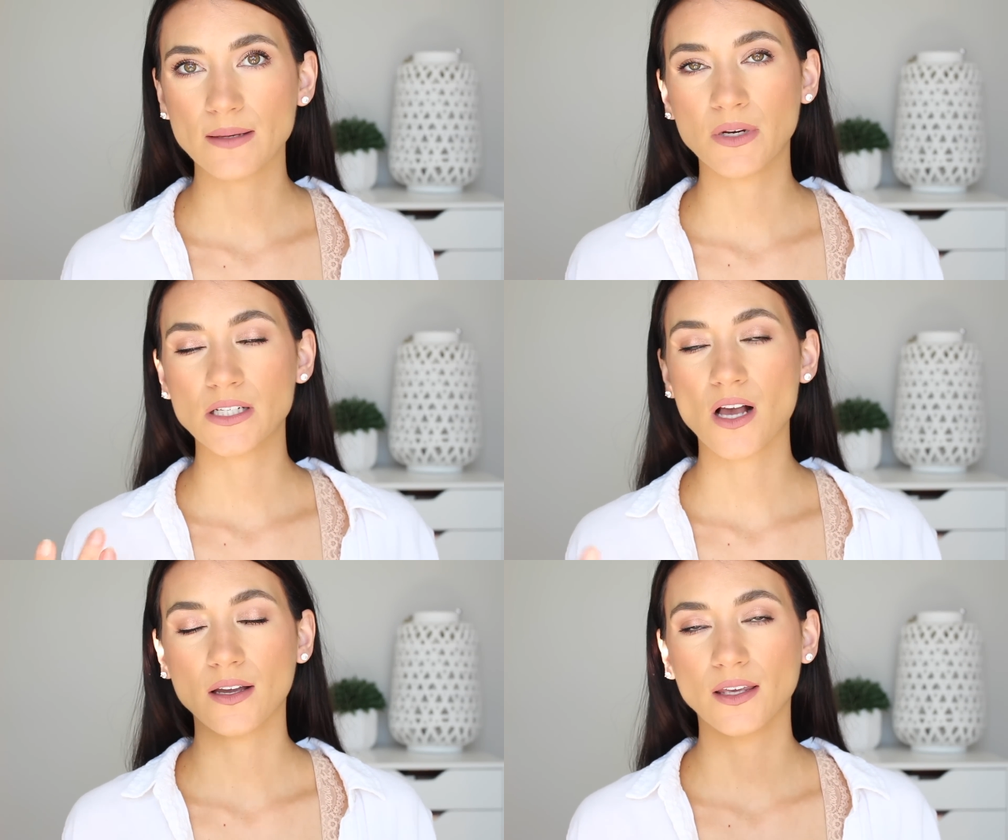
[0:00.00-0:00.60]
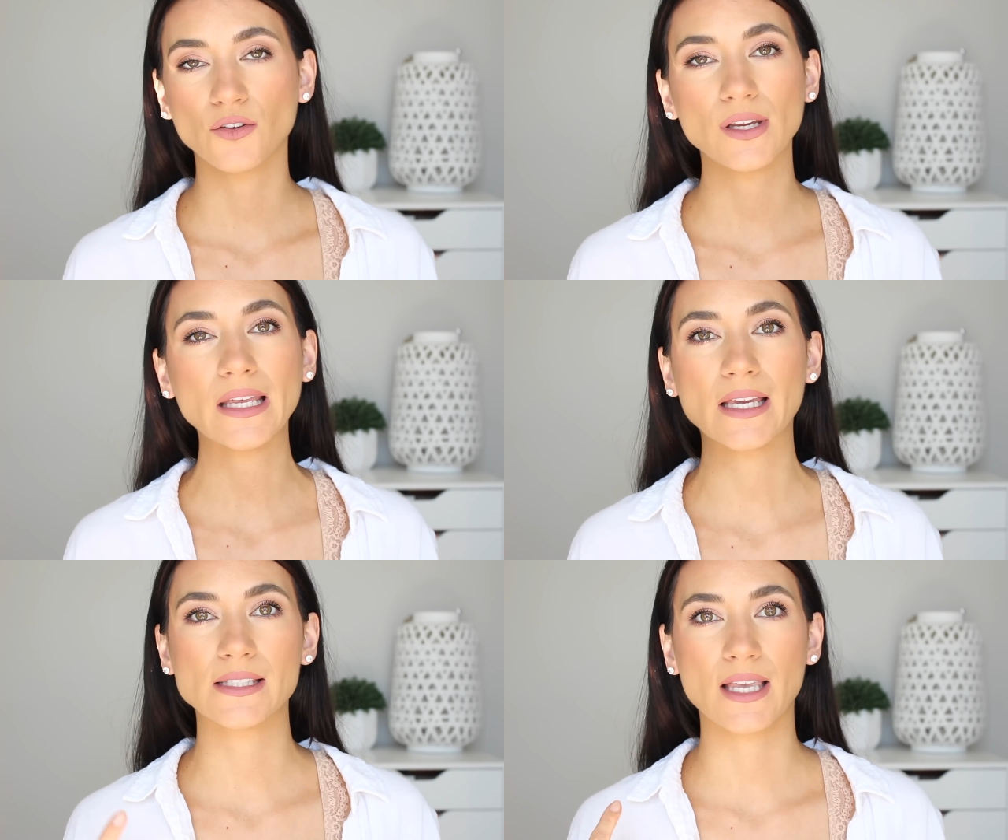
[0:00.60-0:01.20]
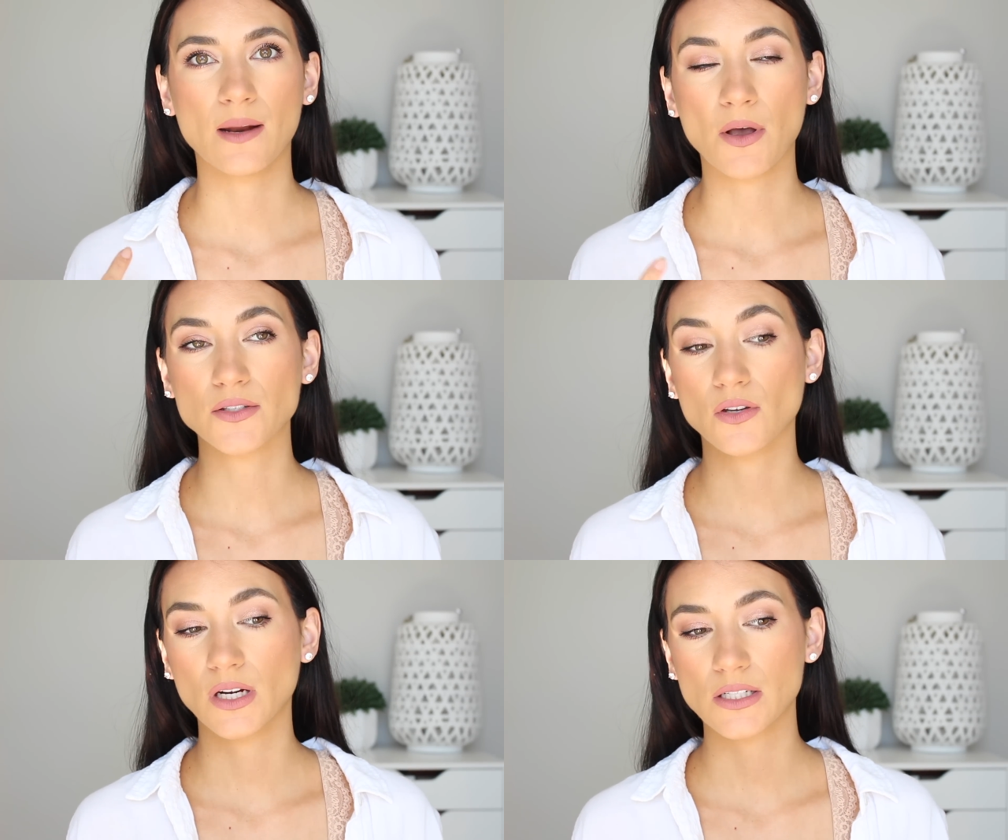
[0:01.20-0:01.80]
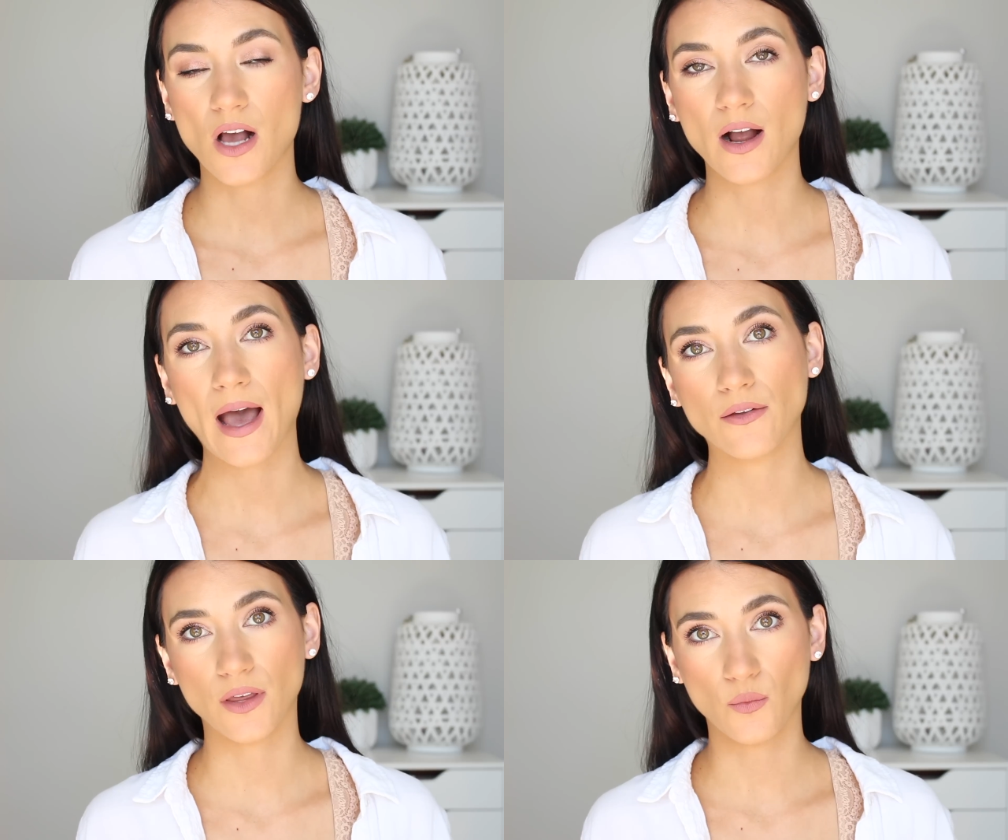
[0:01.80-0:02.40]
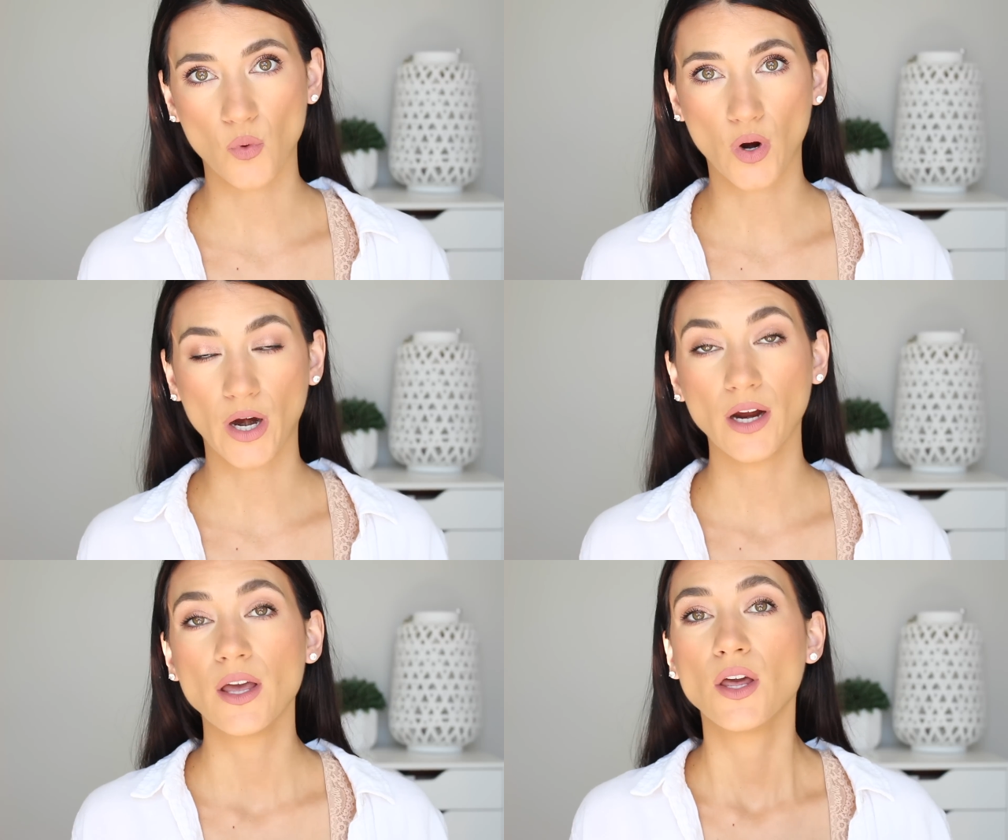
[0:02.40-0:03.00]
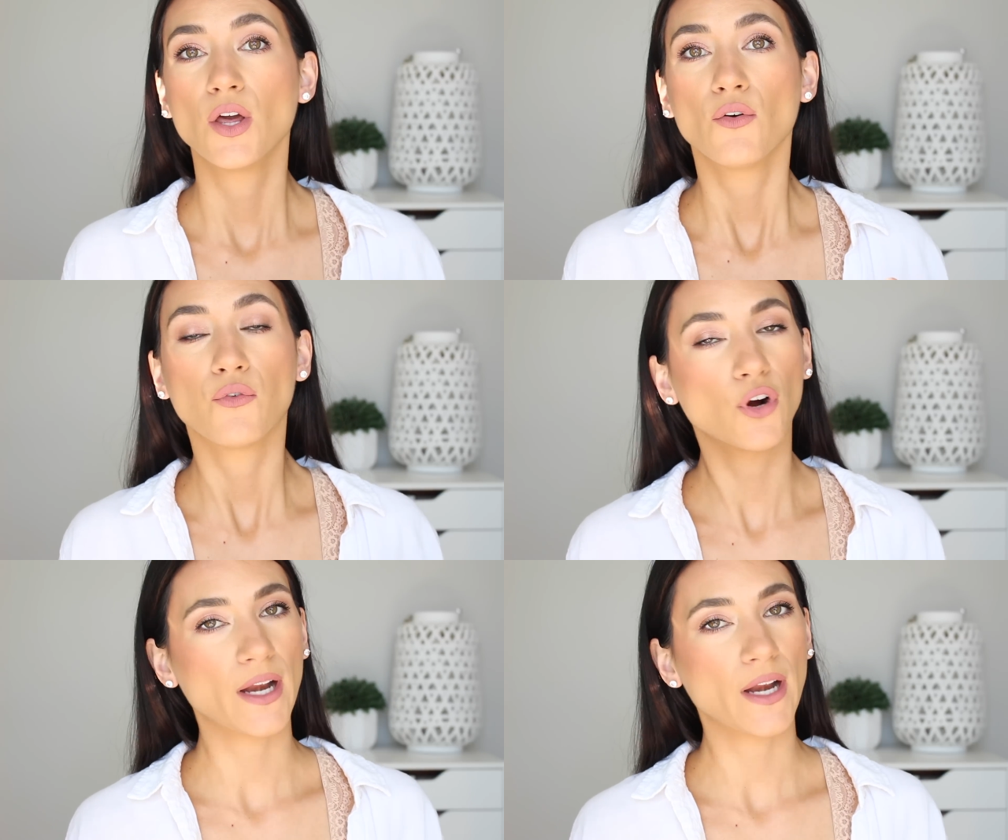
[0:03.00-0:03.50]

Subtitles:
I'm going to talk ingredients and I'm also going to talk how they wore for